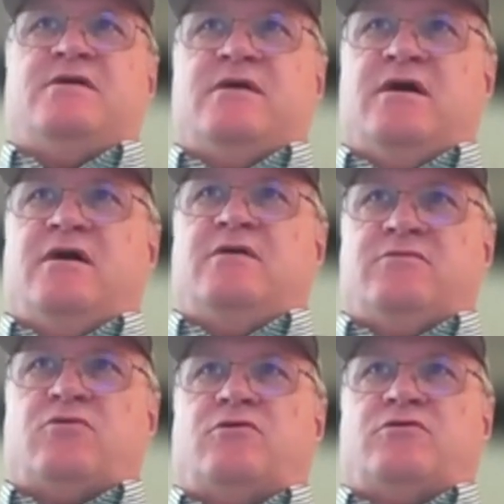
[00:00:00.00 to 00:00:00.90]

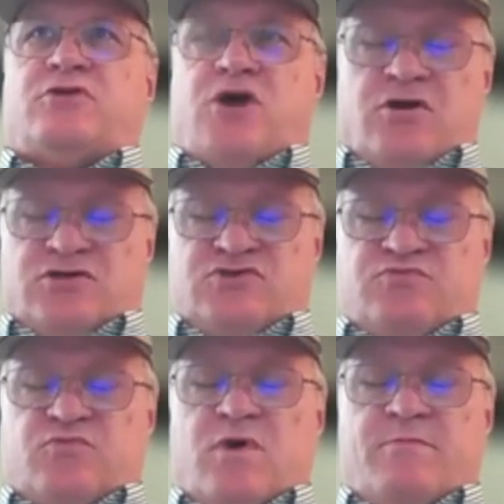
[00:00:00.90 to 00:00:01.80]
or a
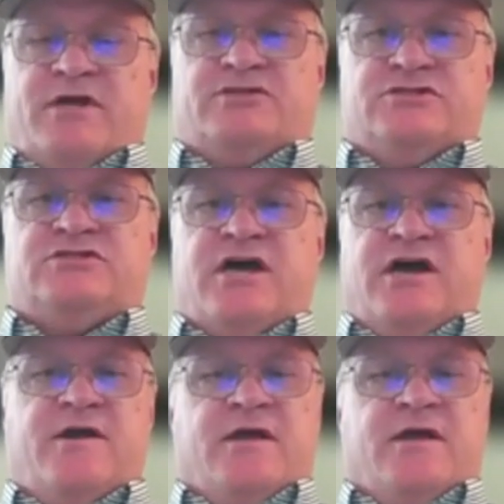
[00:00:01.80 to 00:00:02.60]
congresswoman, I should say.